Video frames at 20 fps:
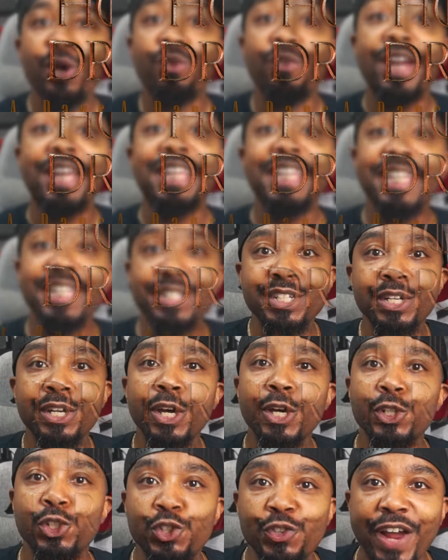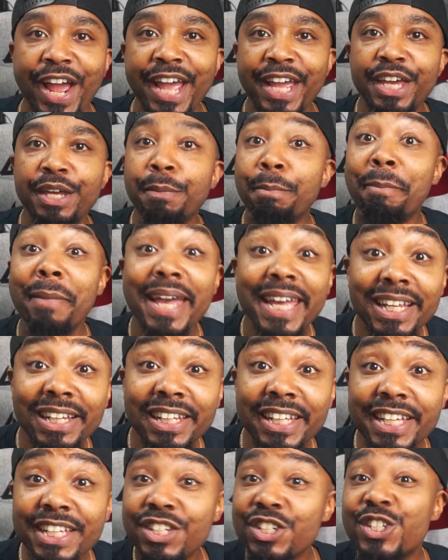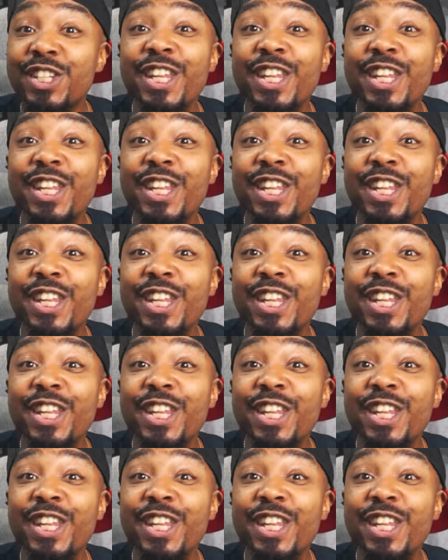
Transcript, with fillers: Rhaenys and her dragon Meleys,